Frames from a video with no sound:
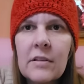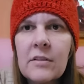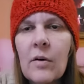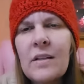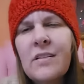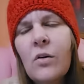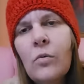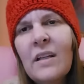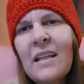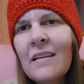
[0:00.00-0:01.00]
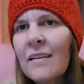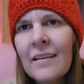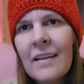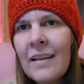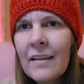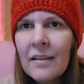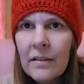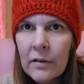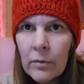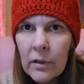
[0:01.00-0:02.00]
so I don't need it
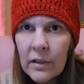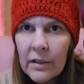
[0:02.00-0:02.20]
again, right?